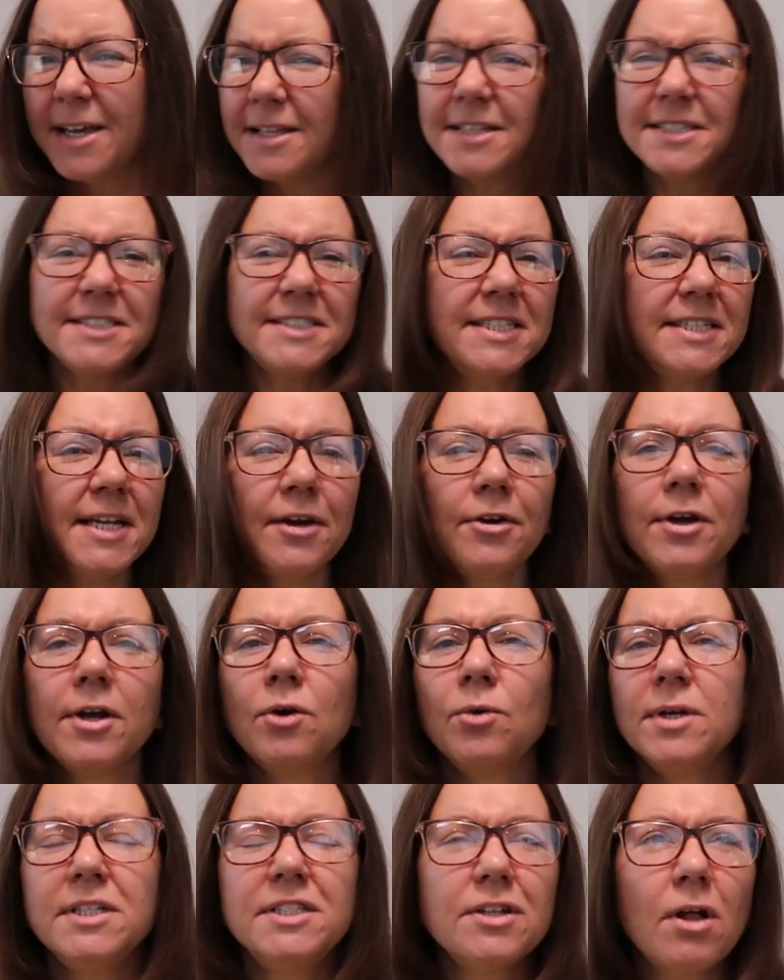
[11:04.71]
This
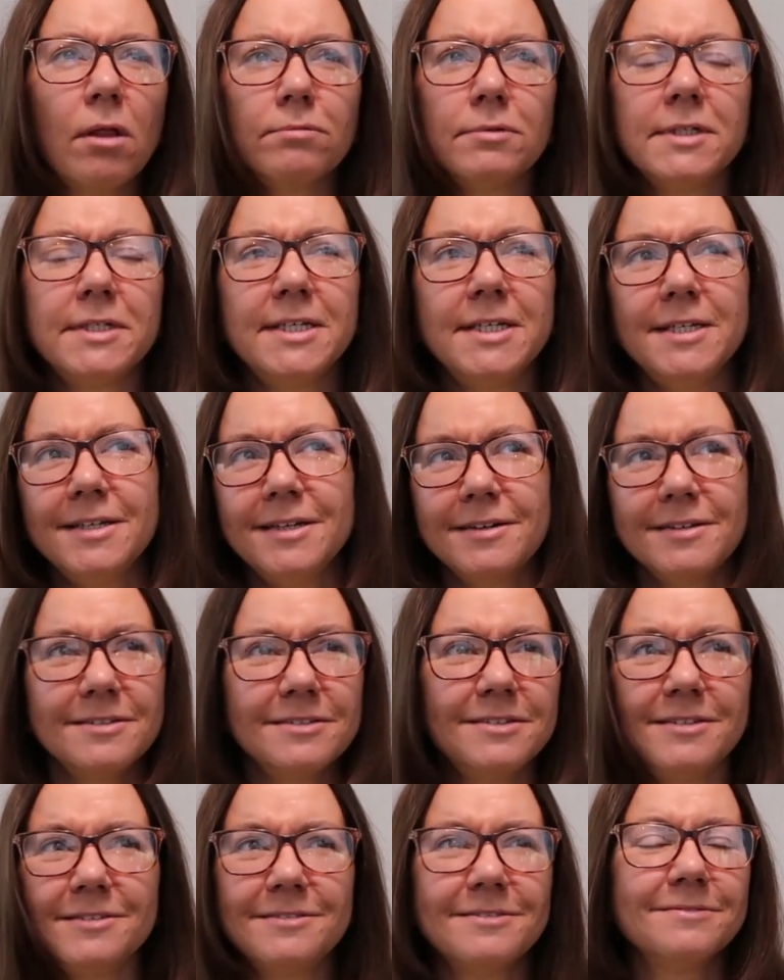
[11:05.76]
scenario is already,
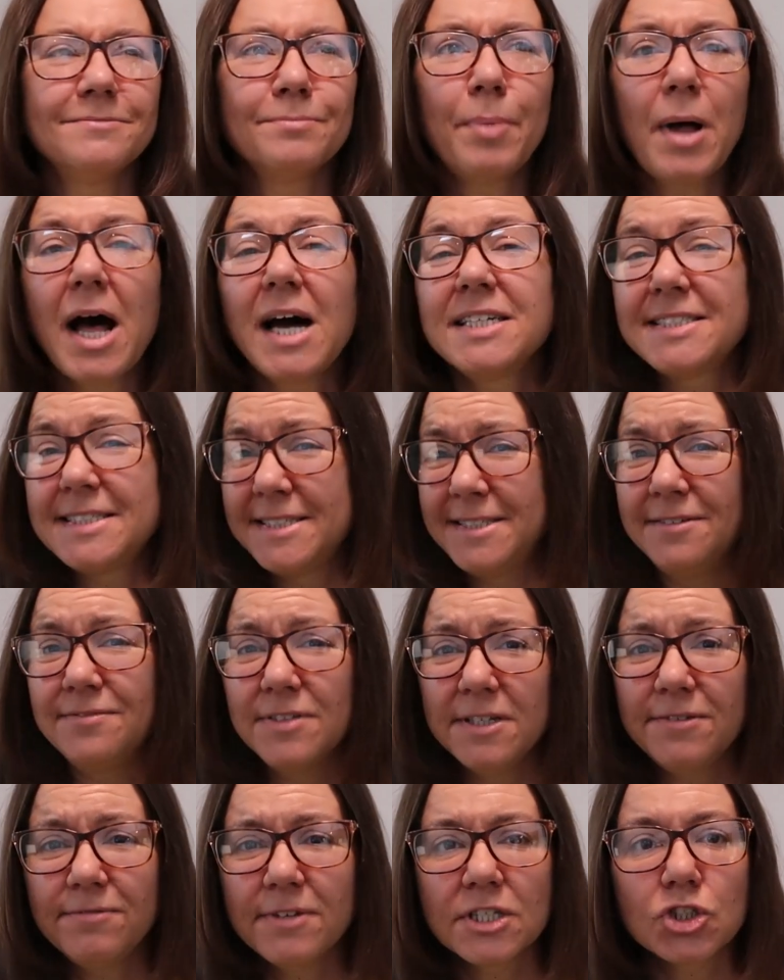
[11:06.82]

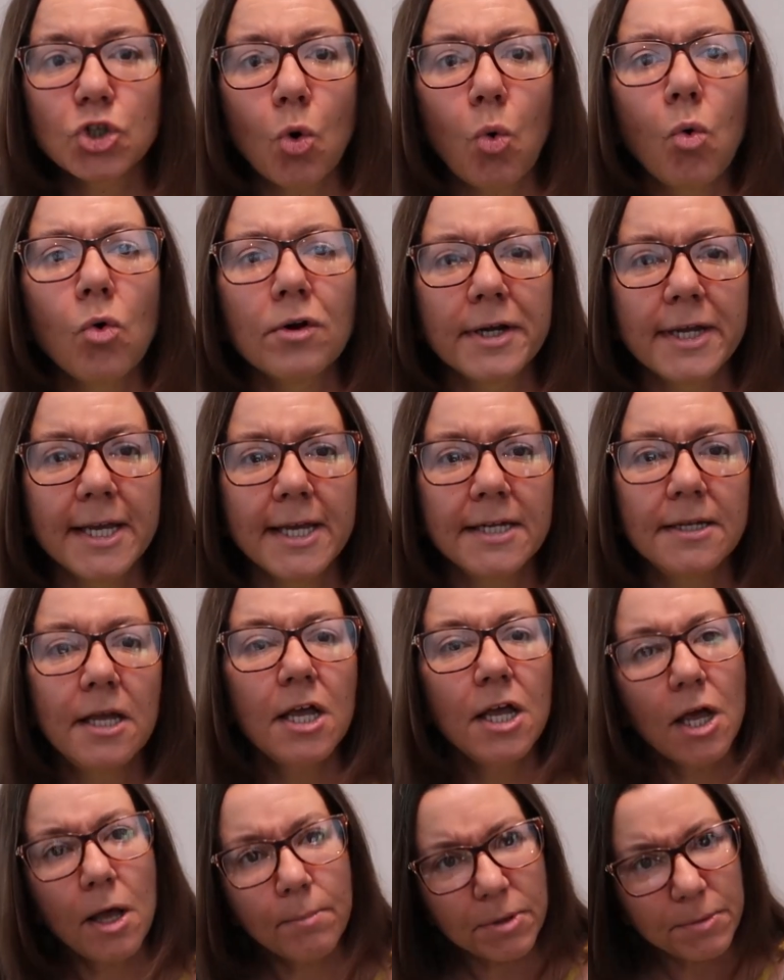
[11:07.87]
positively Victorian,
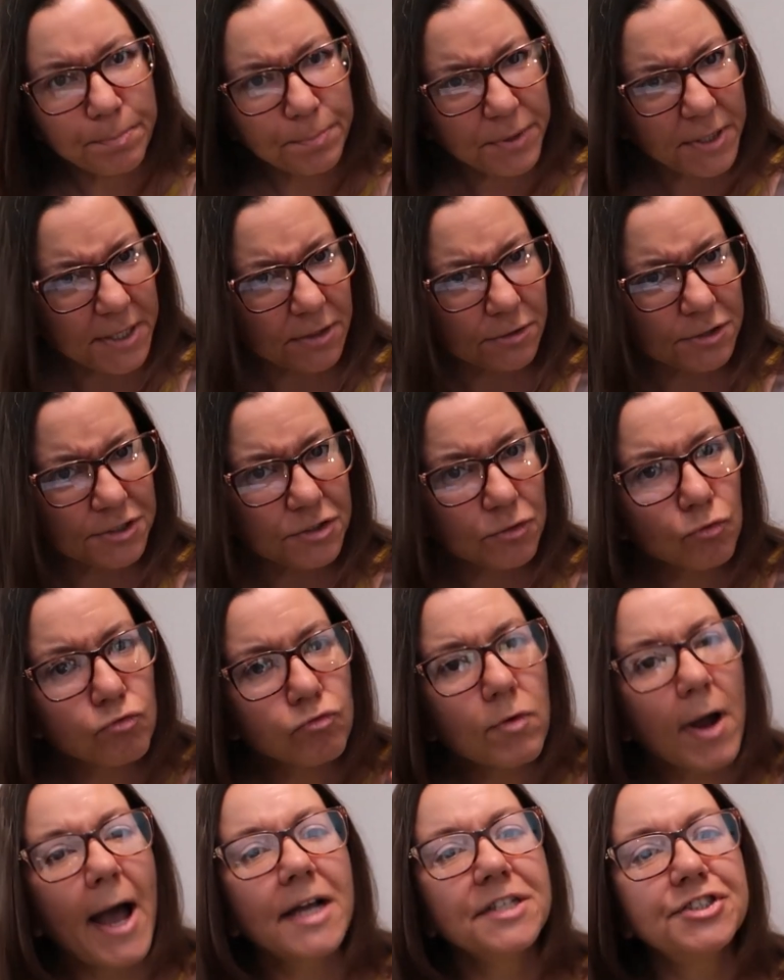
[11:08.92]
but Pearce
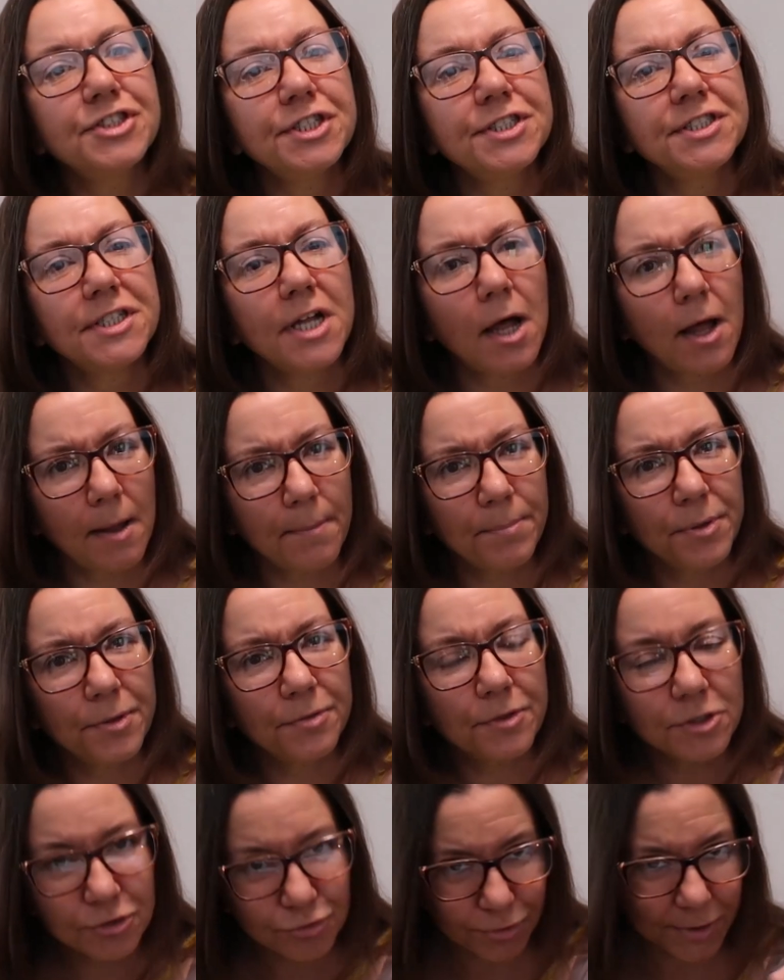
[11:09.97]
ratchets
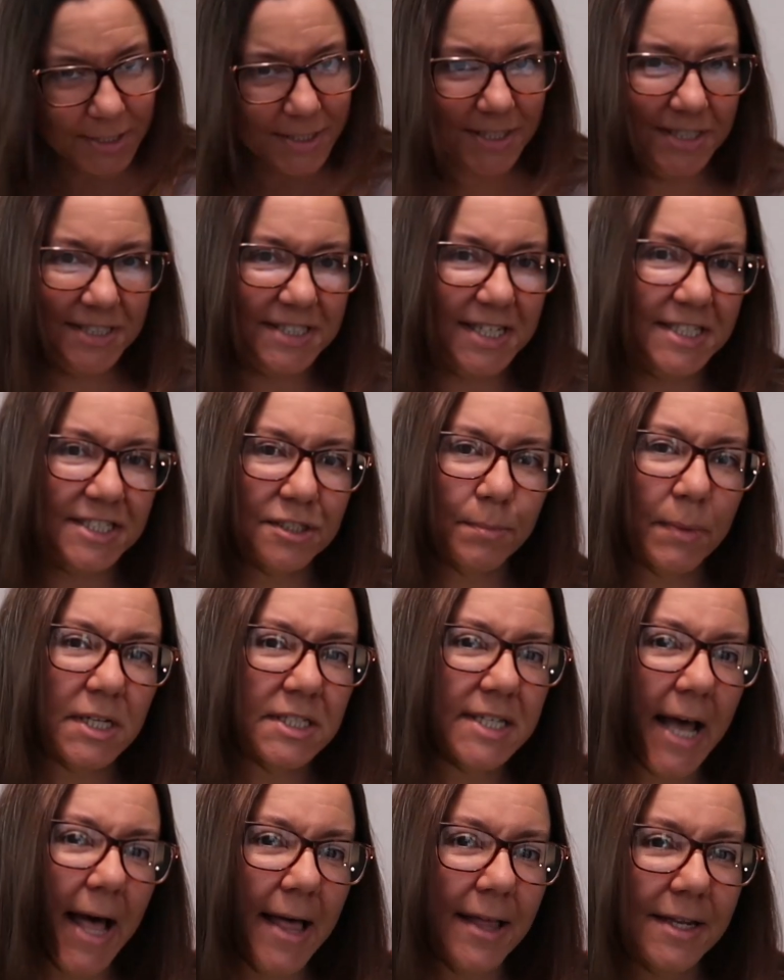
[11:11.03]
up the treacly
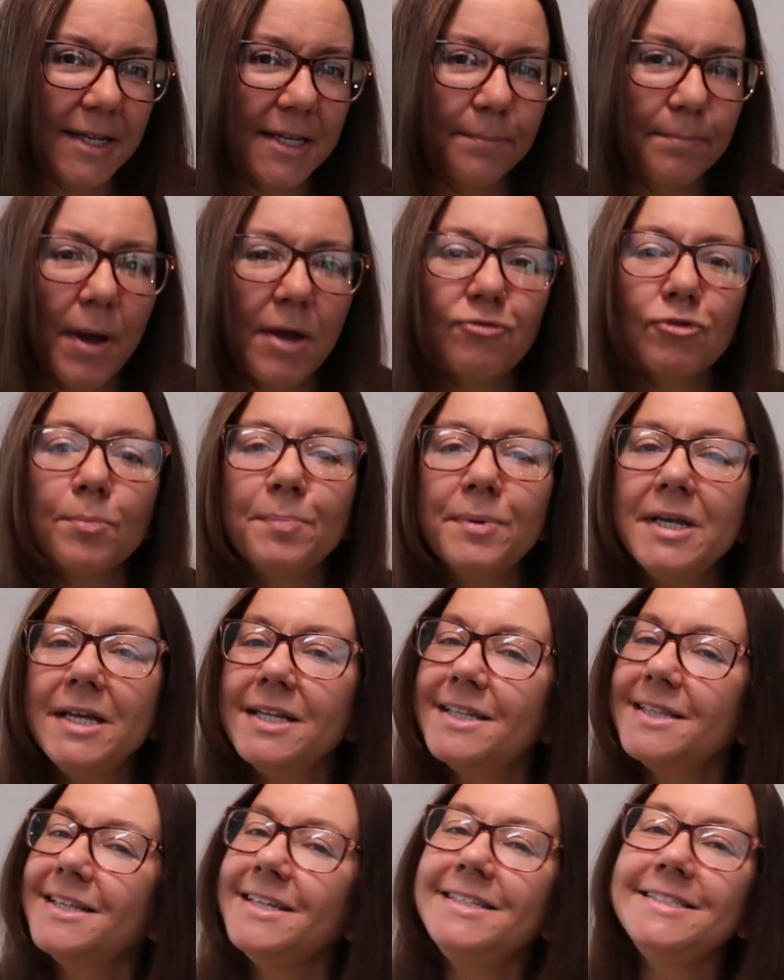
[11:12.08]
sentimentality by
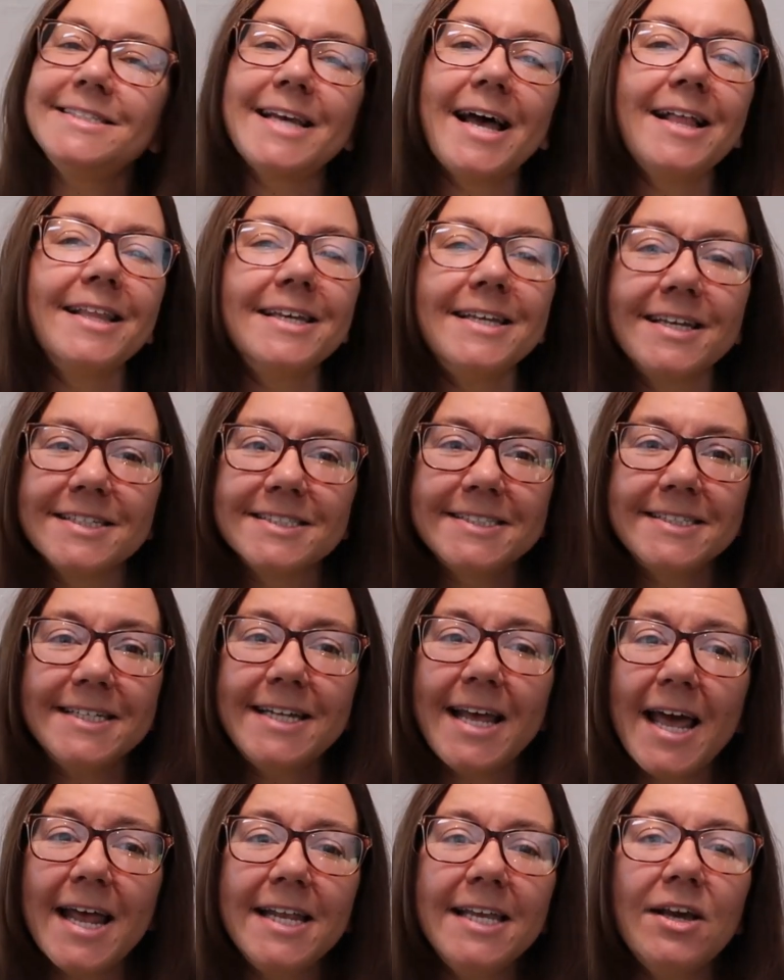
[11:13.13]
repeatedly telling us
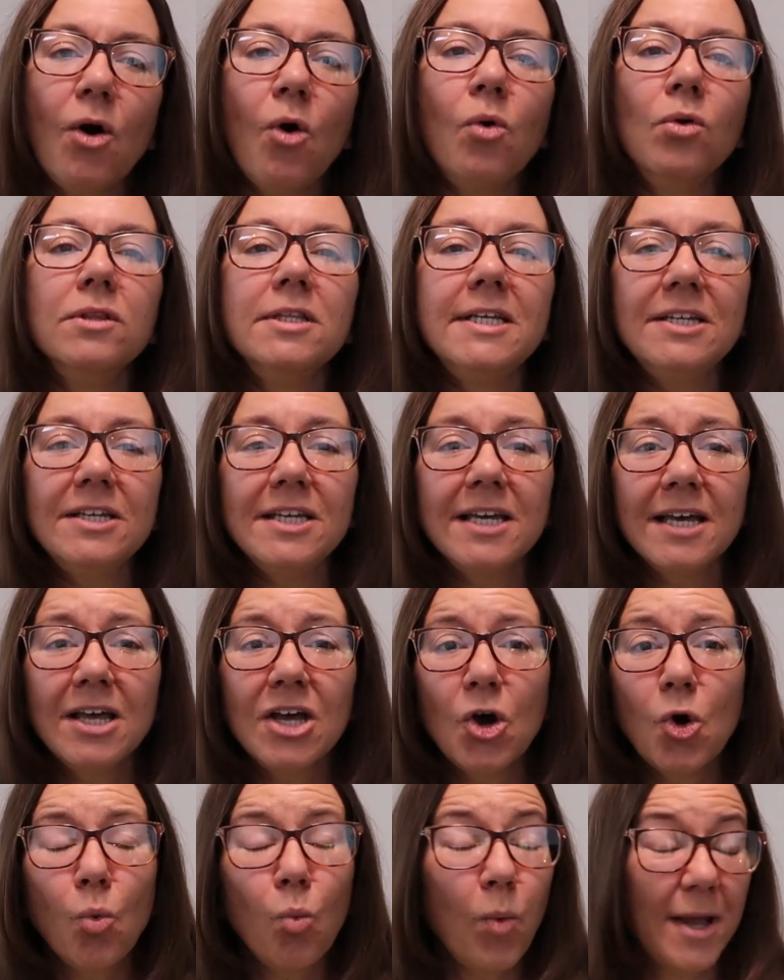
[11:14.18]
that Eddie only
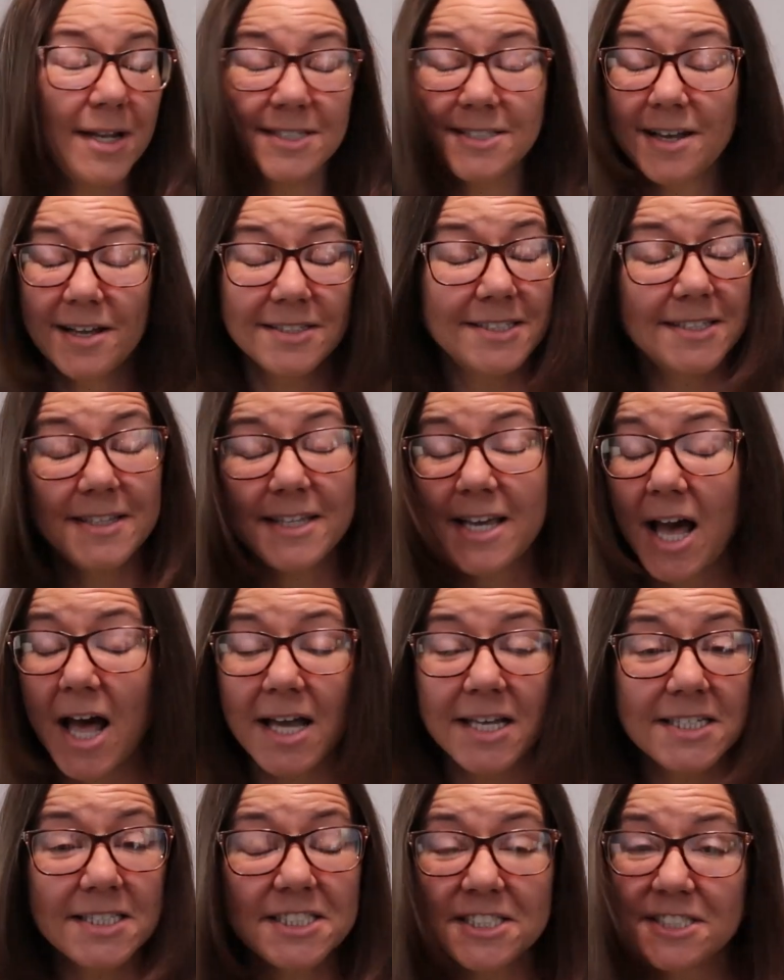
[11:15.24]
went onto the
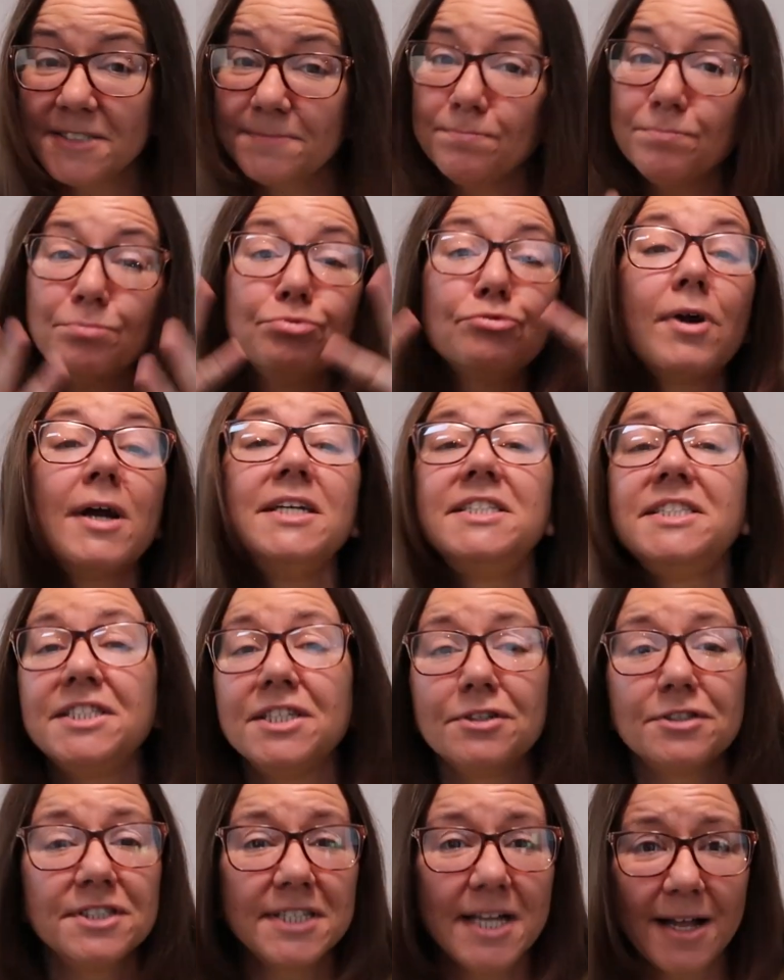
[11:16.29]
ice, brace
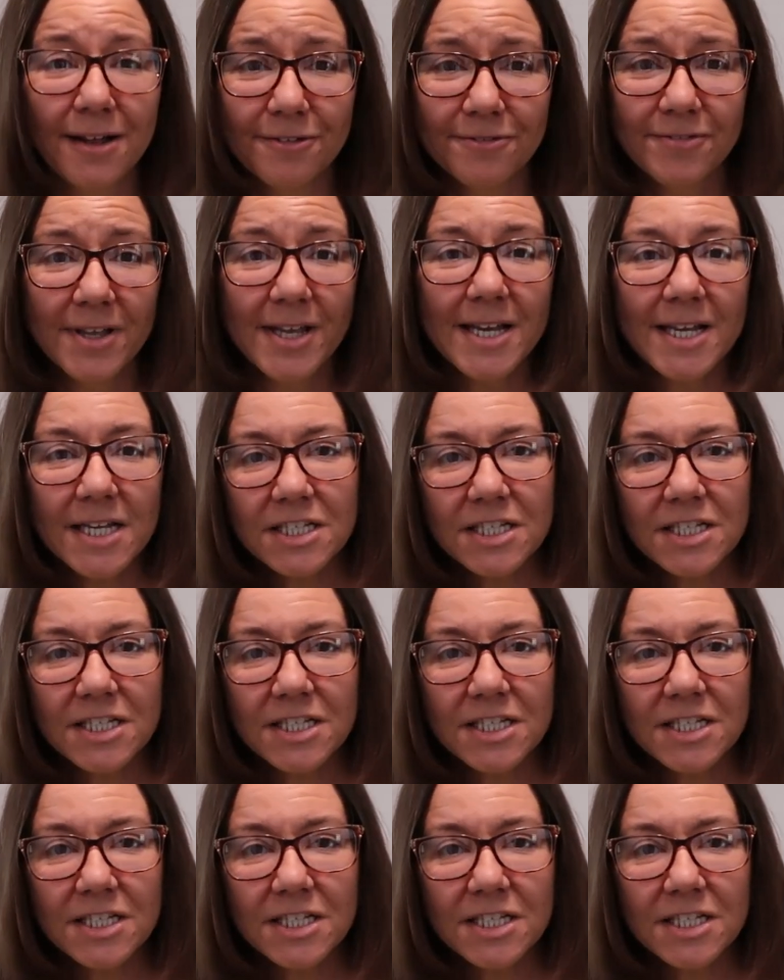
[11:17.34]
yourself,